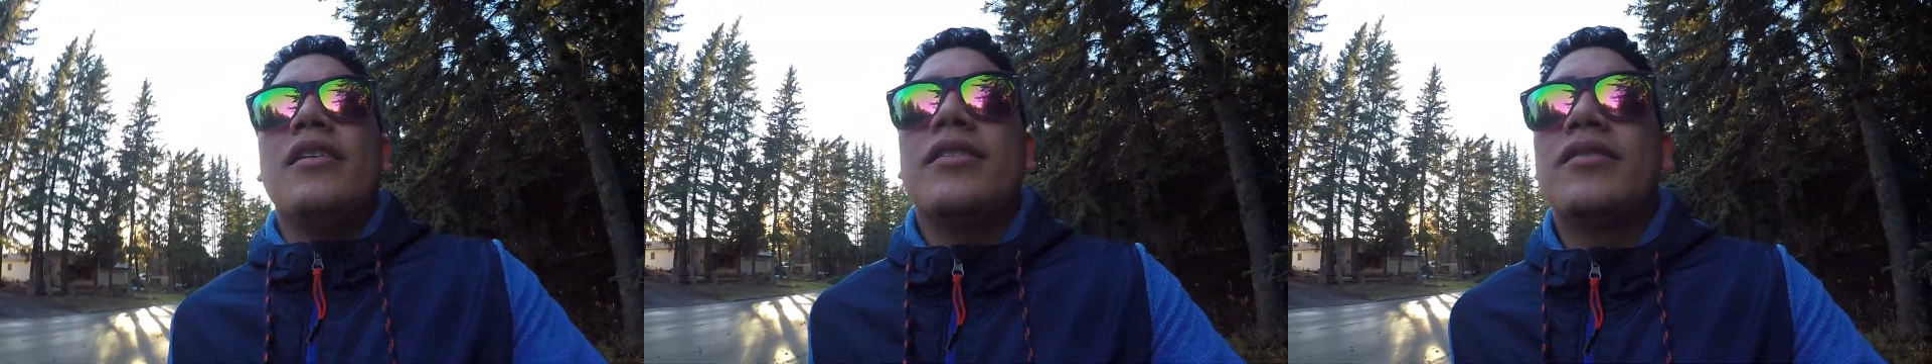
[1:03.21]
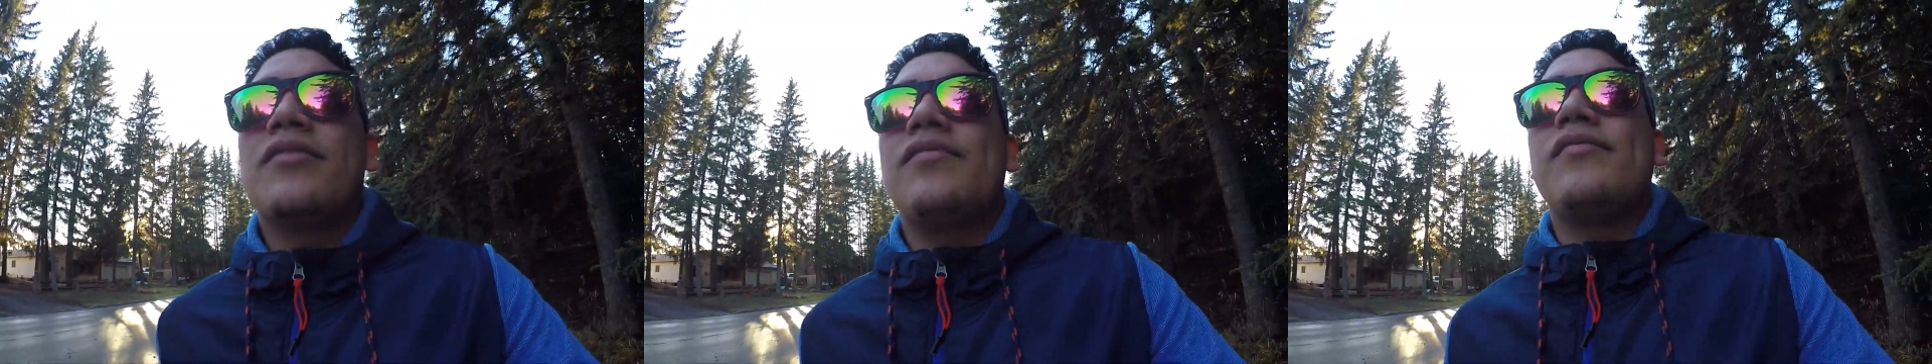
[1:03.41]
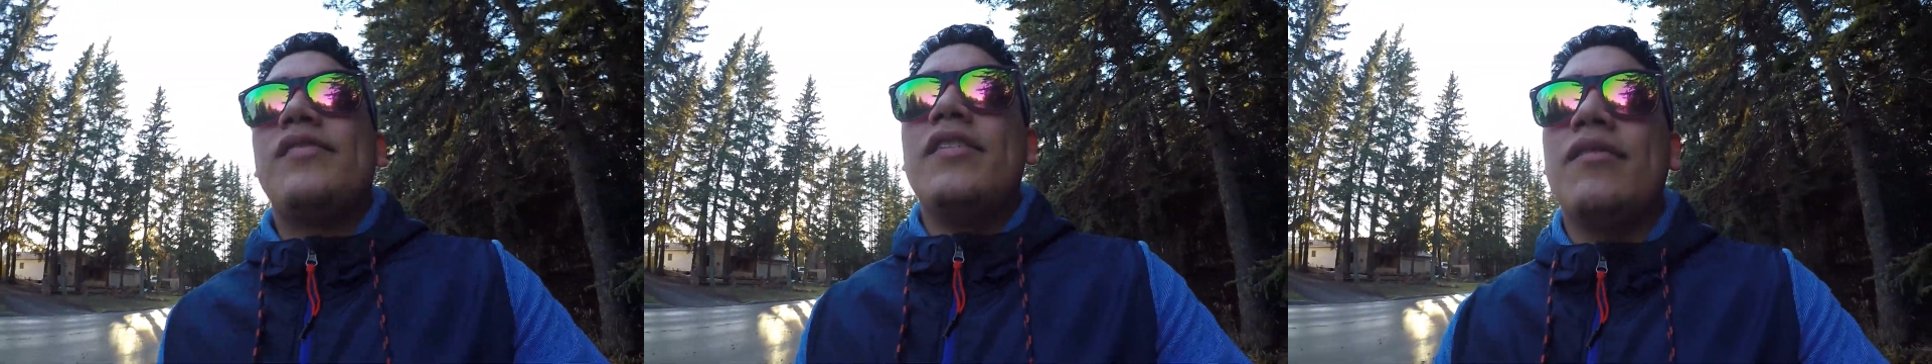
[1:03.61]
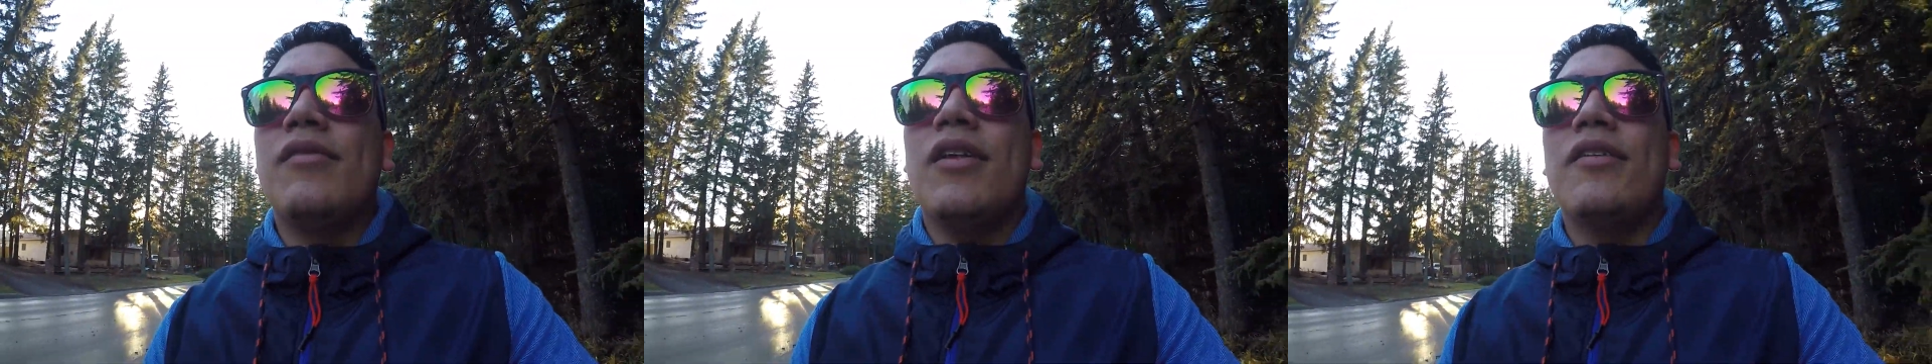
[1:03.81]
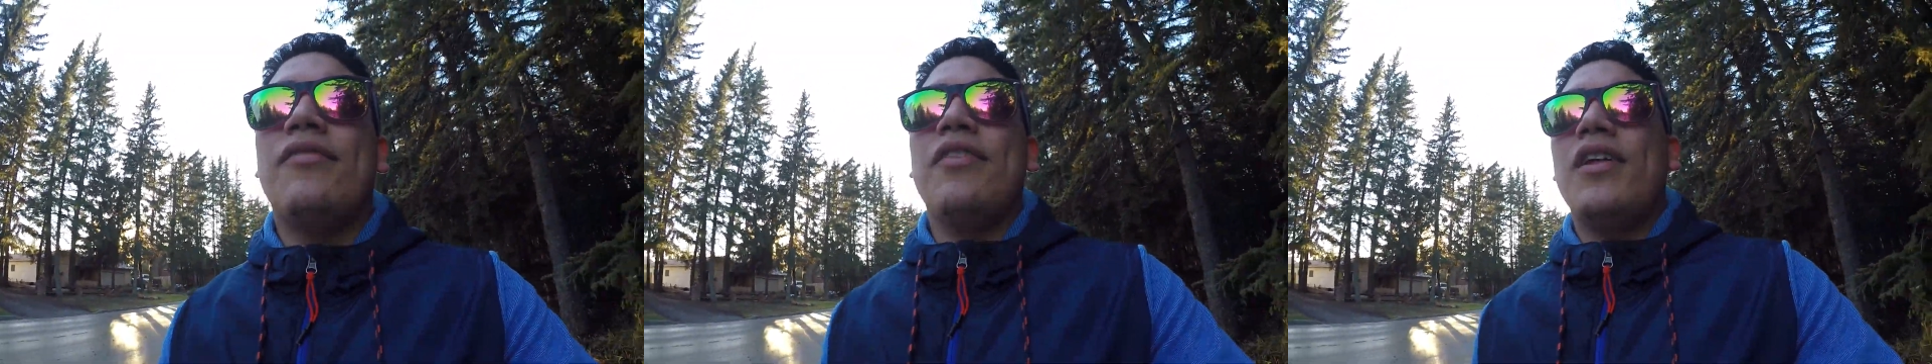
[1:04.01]
just didn't
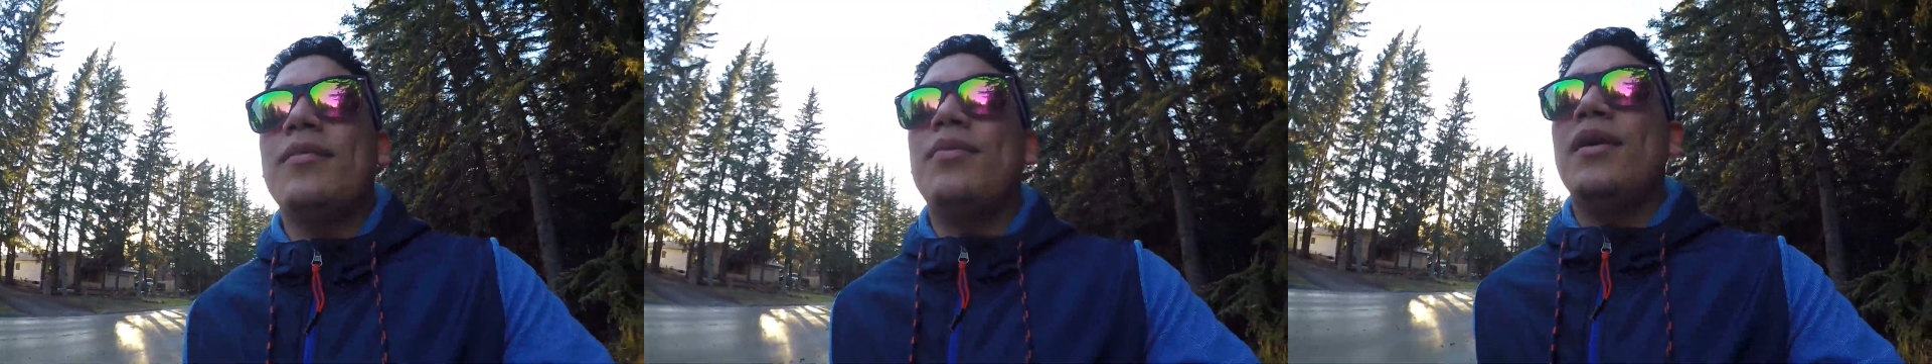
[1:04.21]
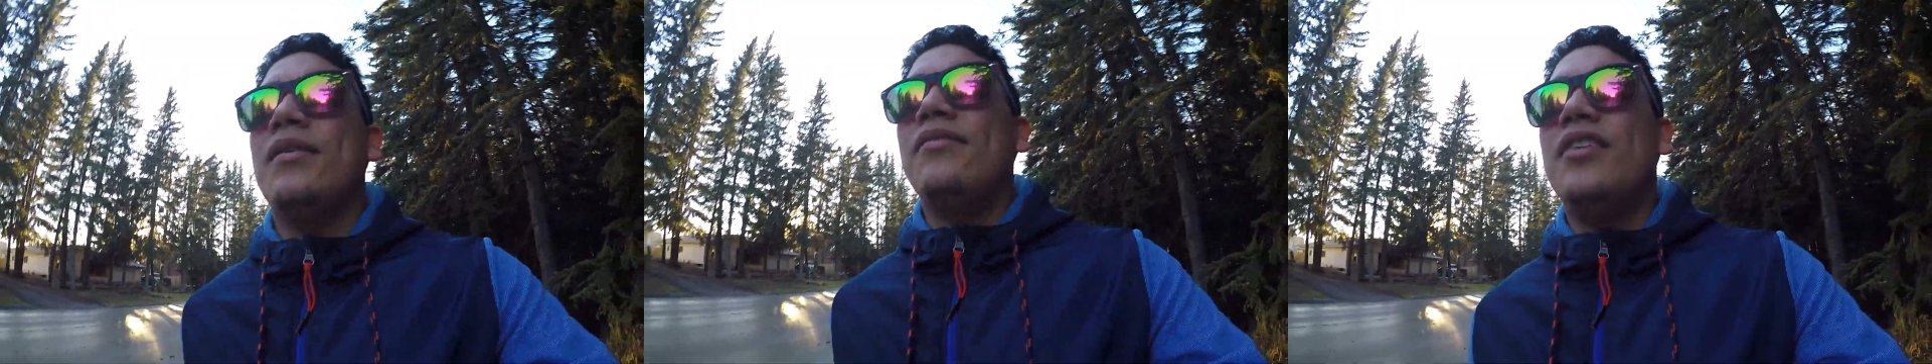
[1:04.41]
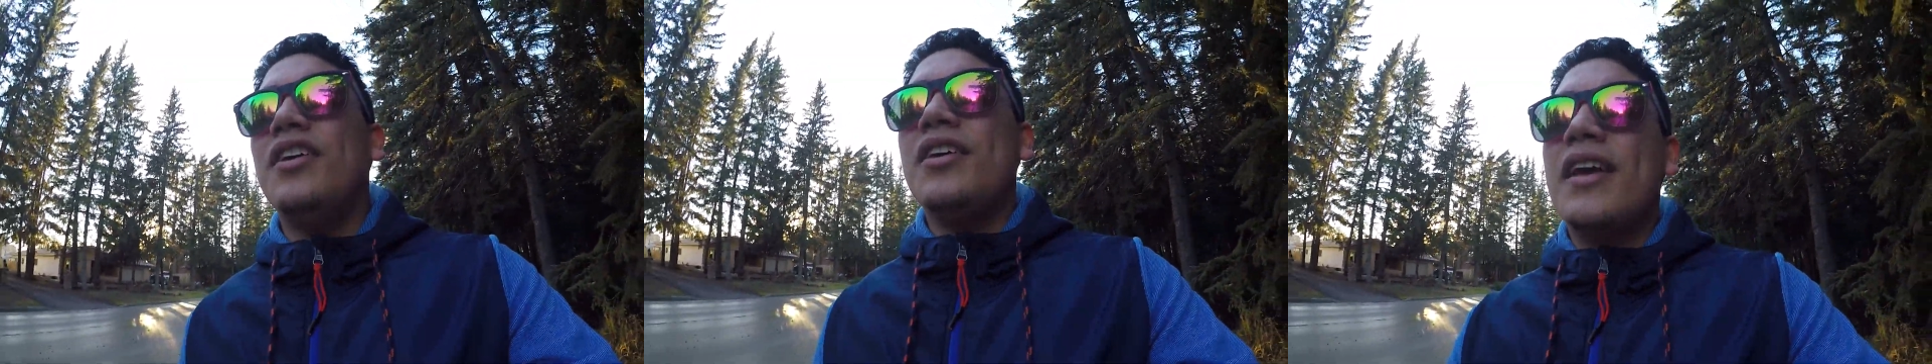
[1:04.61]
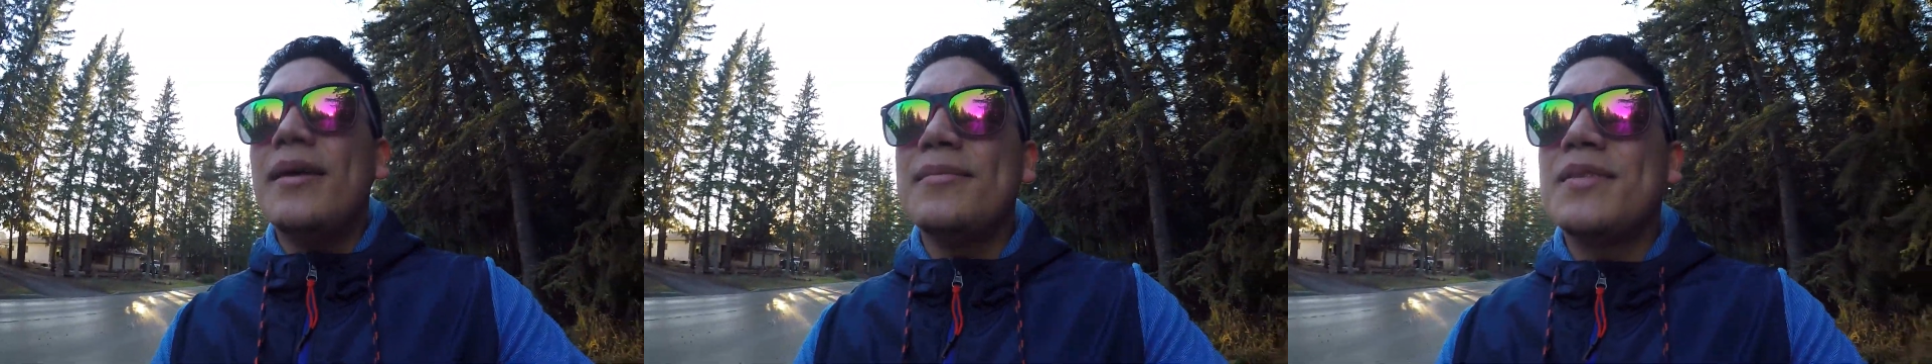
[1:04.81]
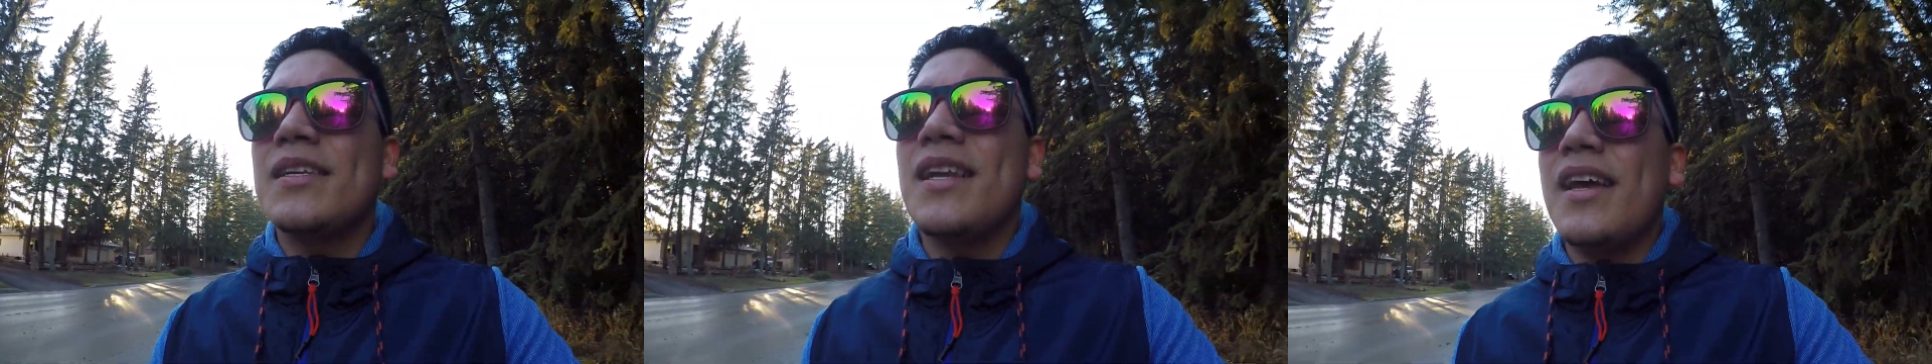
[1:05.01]
really feel like playing video
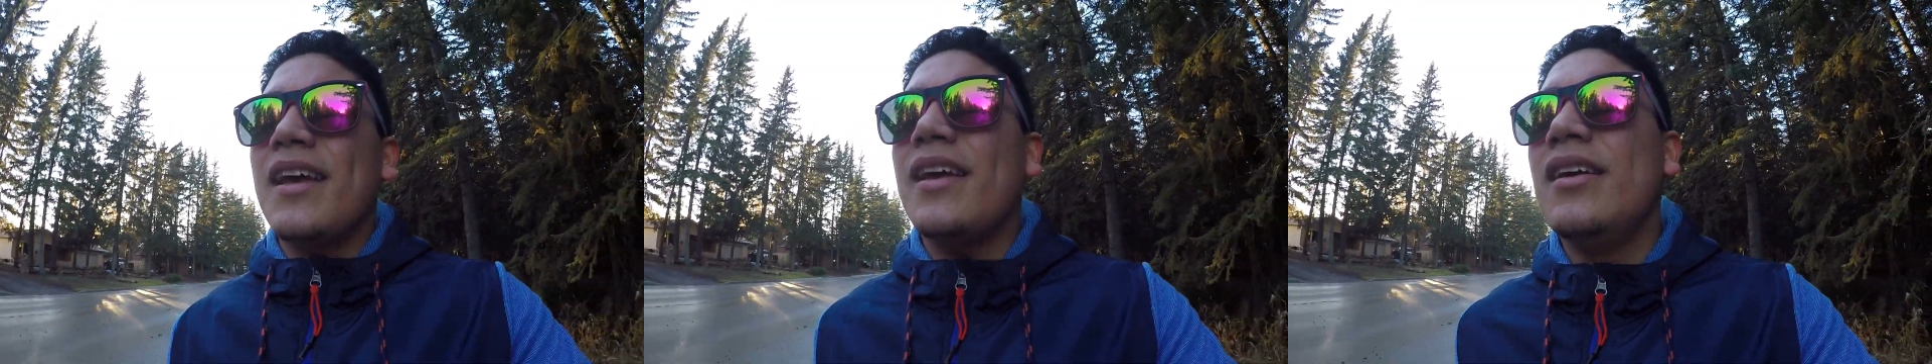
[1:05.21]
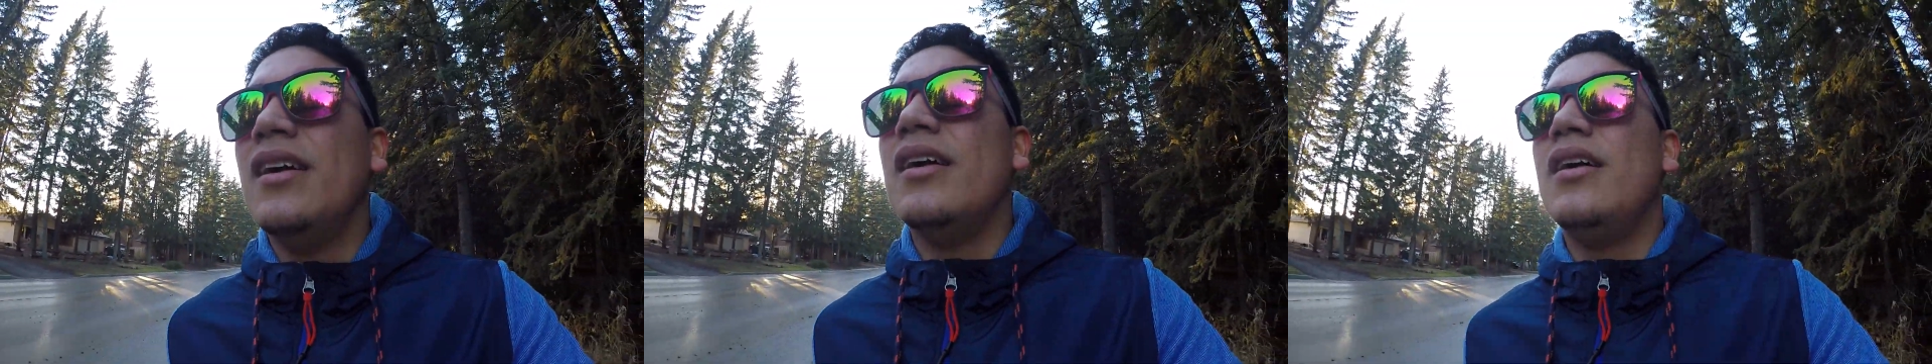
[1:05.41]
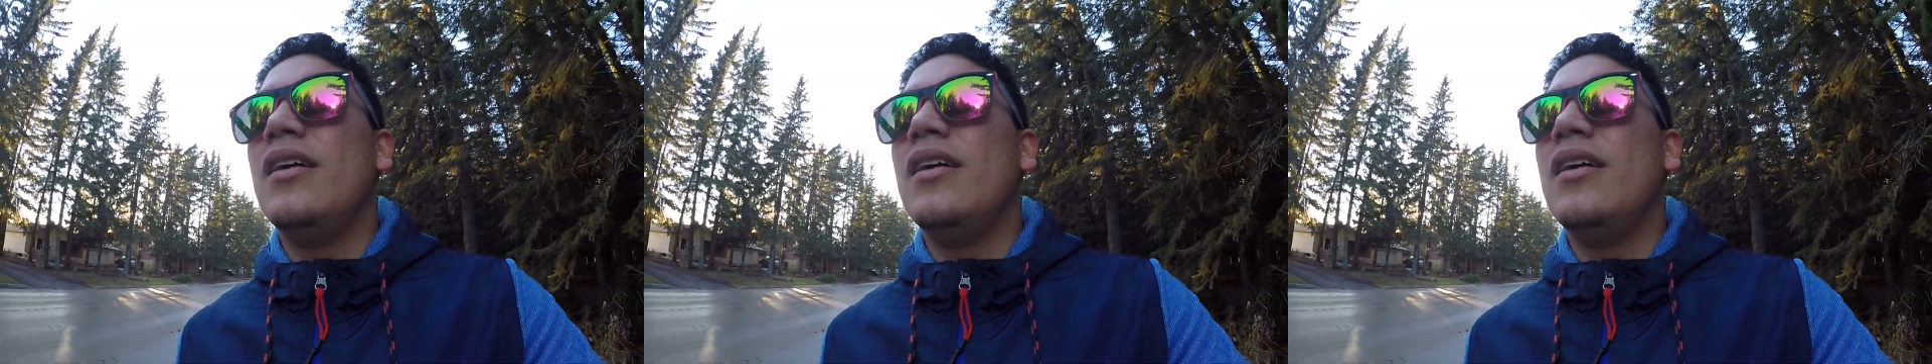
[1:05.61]
games today,